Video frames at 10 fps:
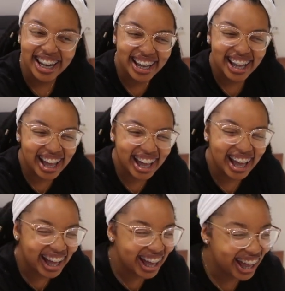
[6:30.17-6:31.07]

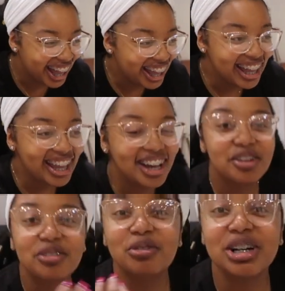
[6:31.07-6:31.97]
Lies.
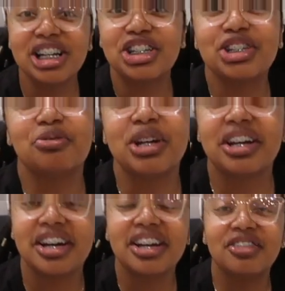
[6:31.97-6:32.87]
Which we
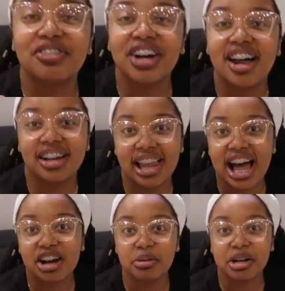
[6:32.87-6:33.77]
could have gone a
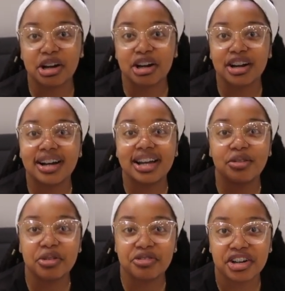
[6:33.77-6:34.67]
lot quicker,
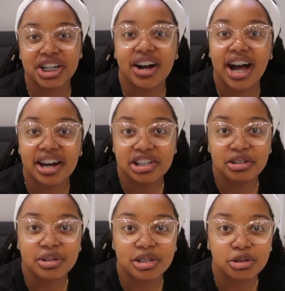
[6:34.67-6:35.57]
and we figured out how to
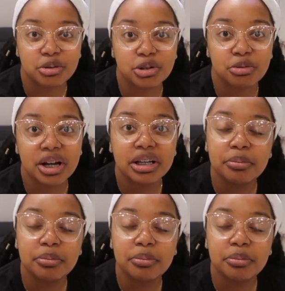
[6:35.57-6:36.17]
use the tools correctly.